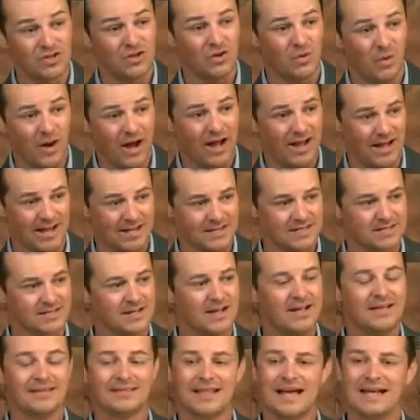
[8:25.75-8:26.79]
to us
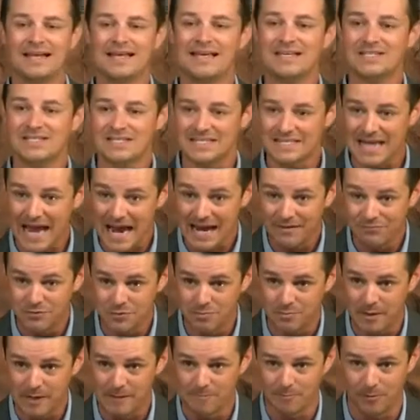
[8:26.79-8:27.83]
that He saves
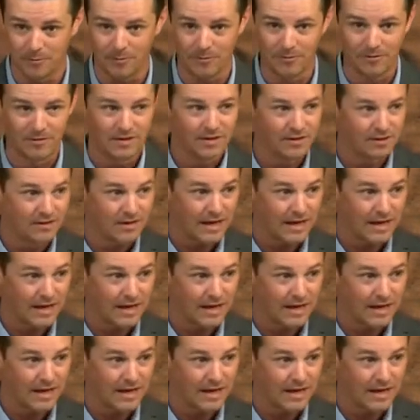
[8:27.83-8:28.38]
people